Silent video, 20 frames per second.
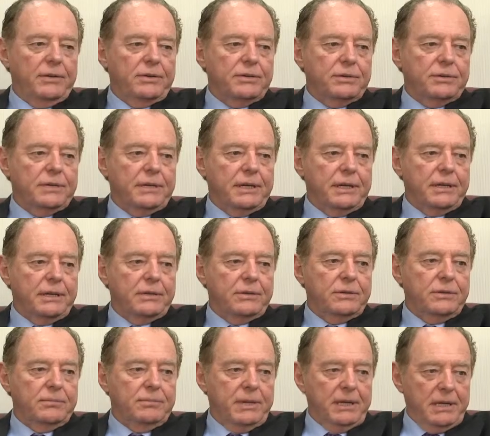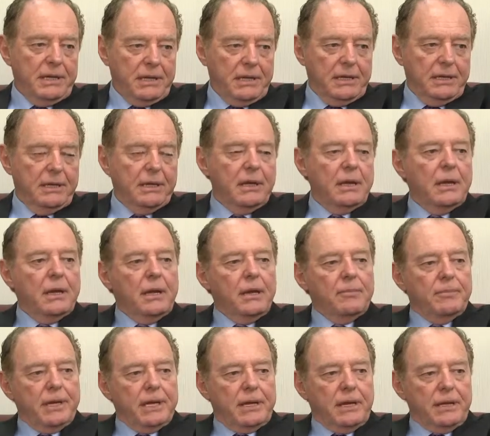interesting to me
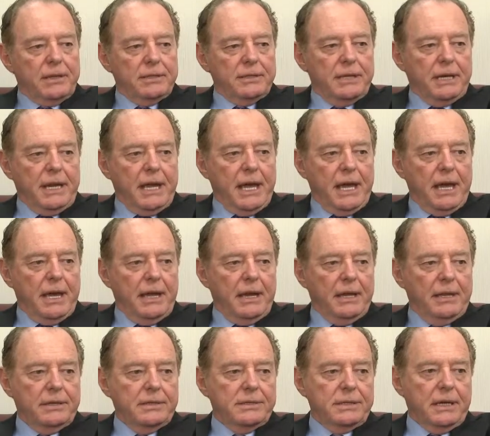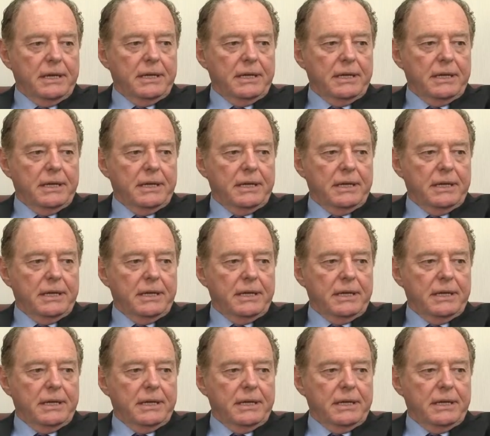because it has